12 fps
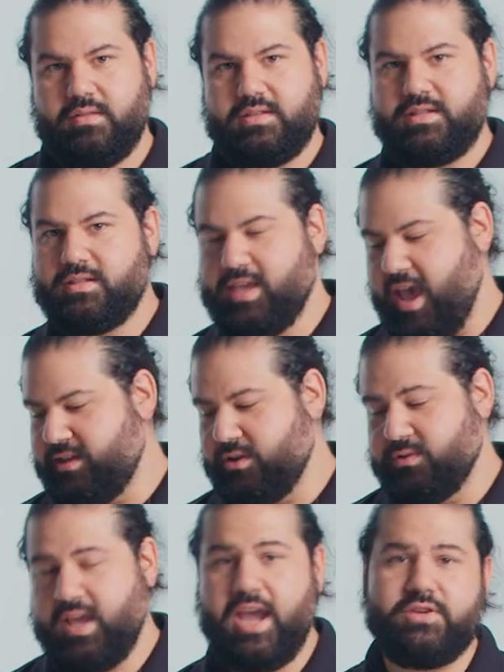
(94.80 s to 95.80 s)
This is
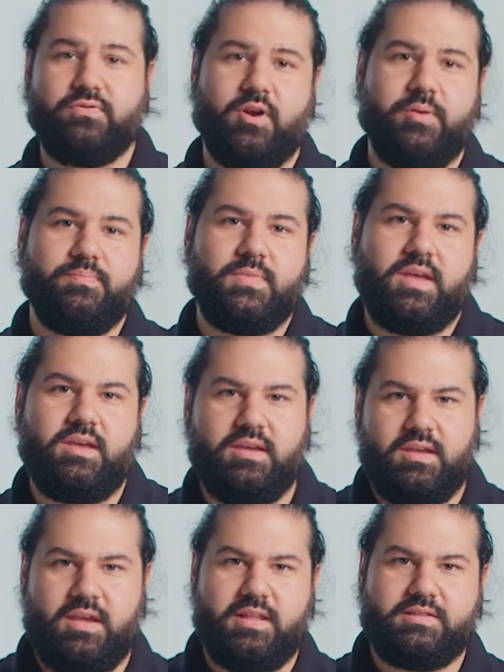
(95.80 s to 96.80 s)
Kanto's H-frame.
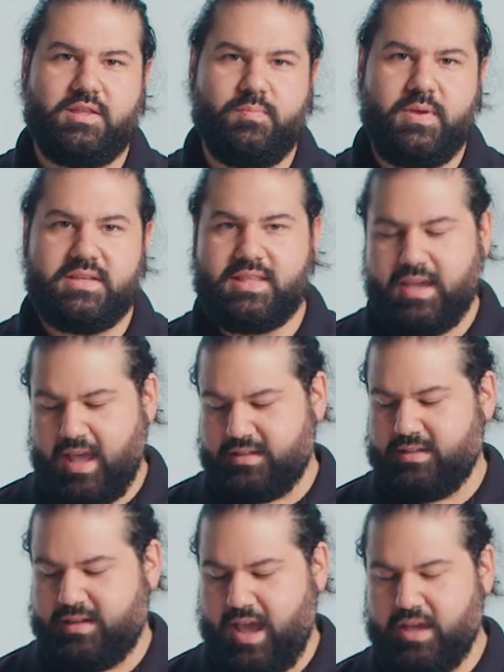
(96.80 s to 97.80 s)
It's the piece that
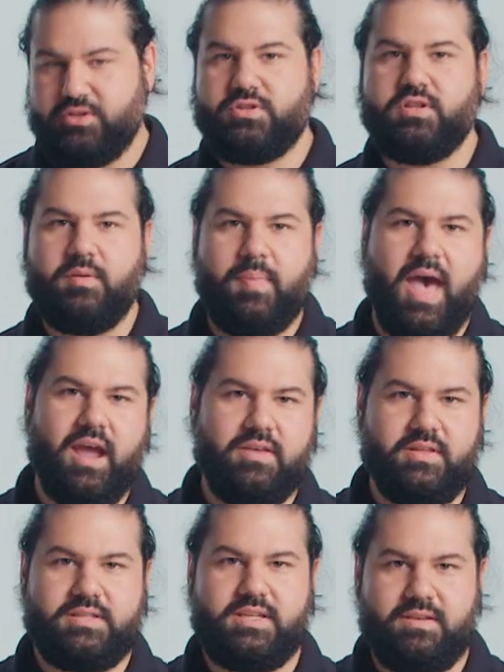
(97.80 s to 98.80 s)
gets attached to the back
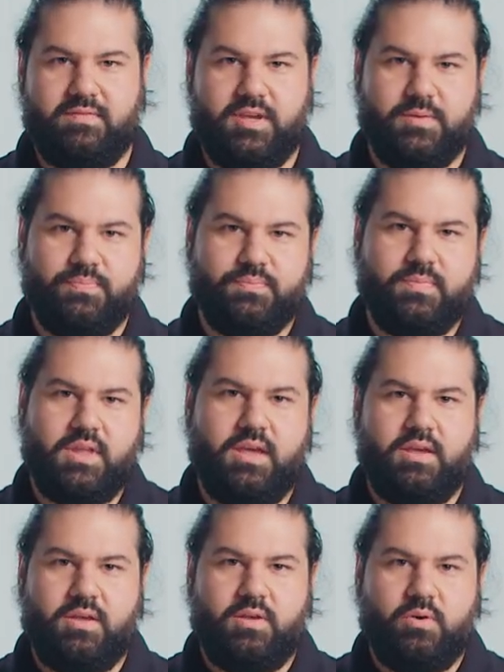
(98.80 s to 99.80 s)
of the TV.
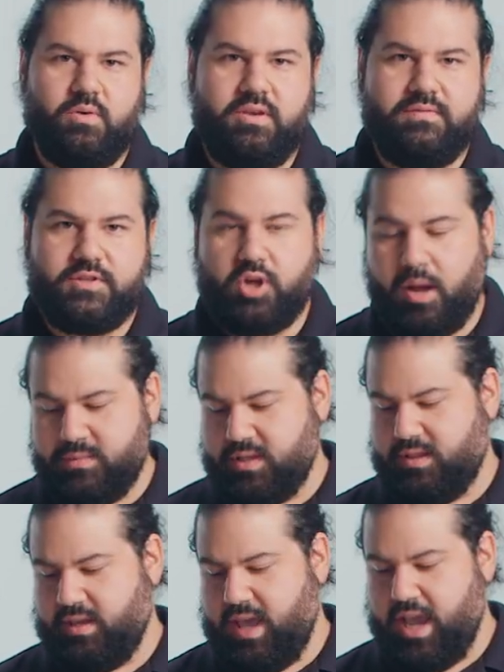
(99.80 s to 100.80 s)
We've
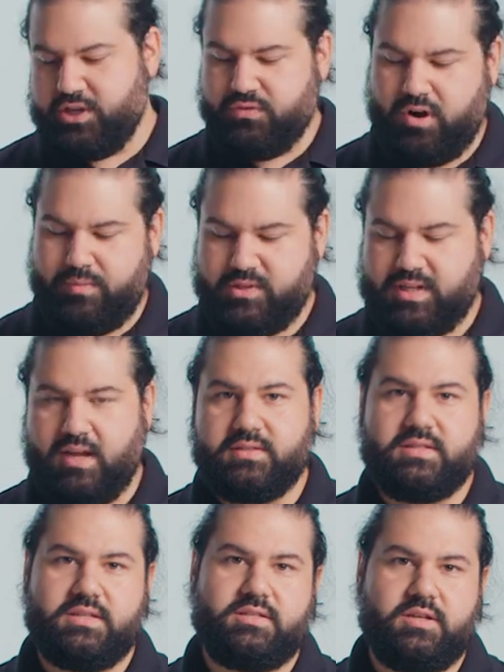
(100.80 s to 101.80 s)
adopted the H-frame style
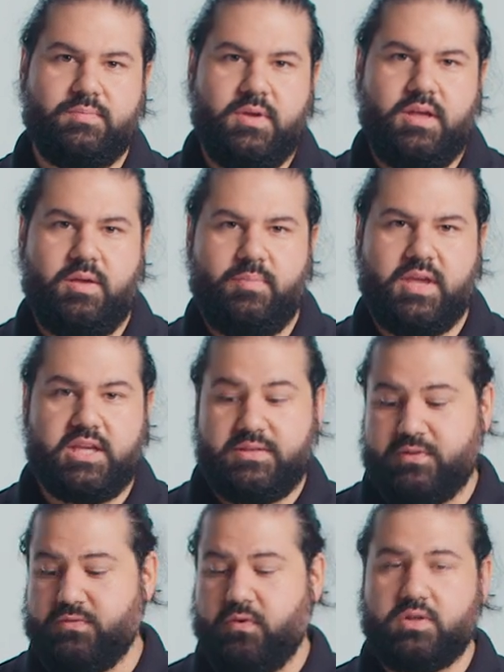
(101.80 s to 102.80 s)
system because
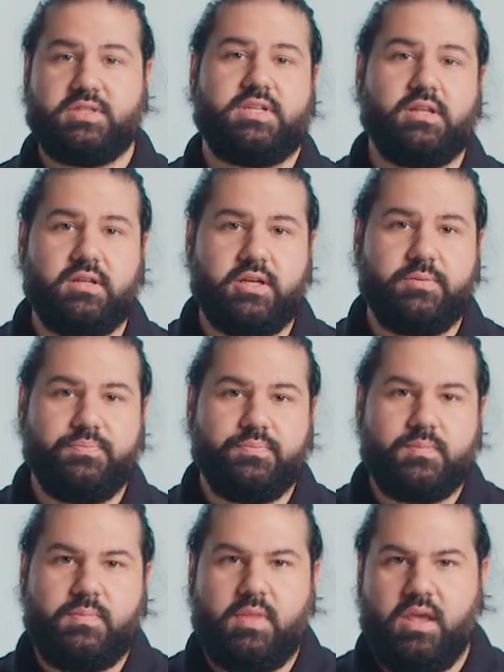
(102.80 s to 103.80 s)
of its versatility.
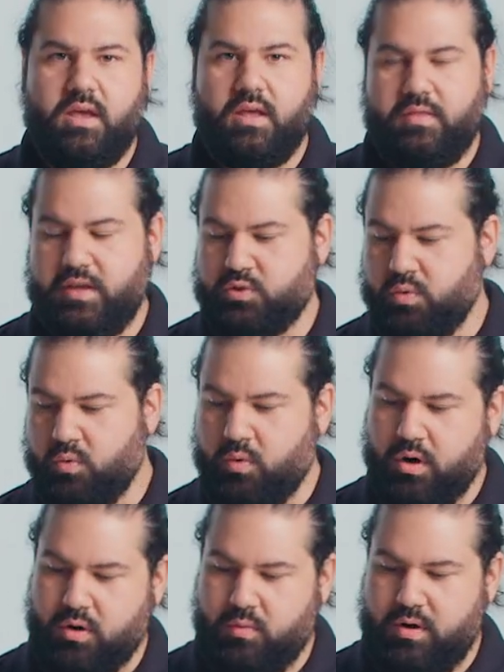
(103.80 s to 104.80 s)
This will
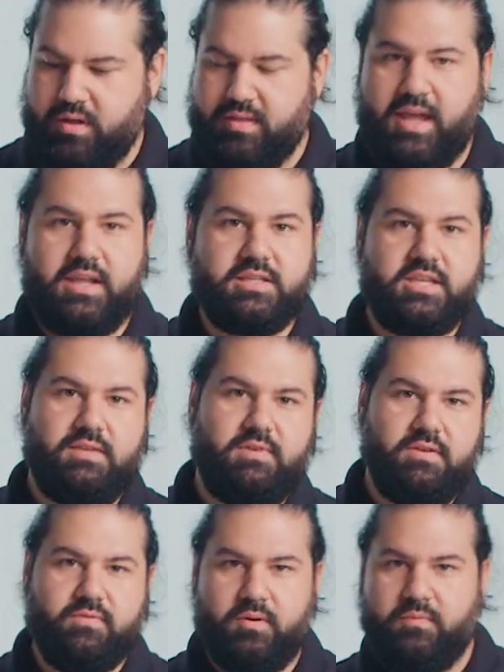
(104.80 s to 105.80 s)
work with any
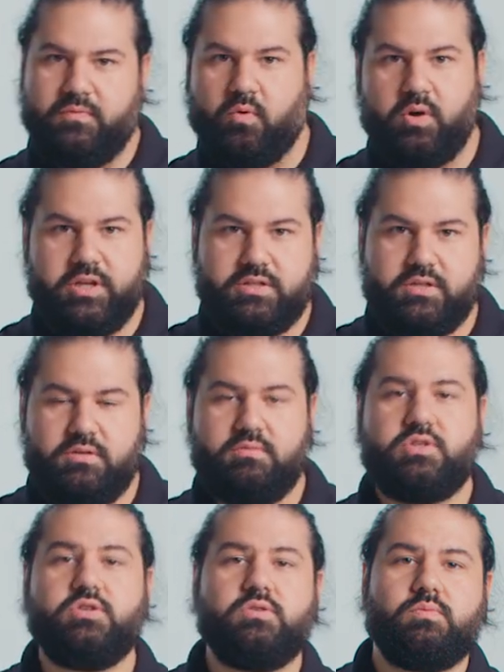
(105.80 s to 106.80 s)
TV from 42
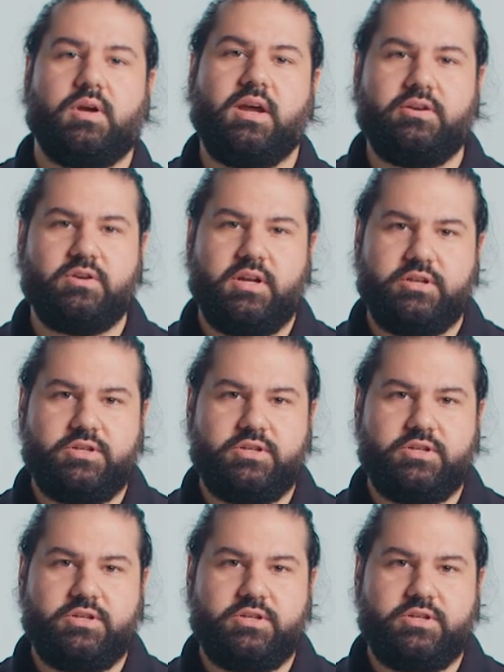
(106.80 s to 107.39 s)
to 100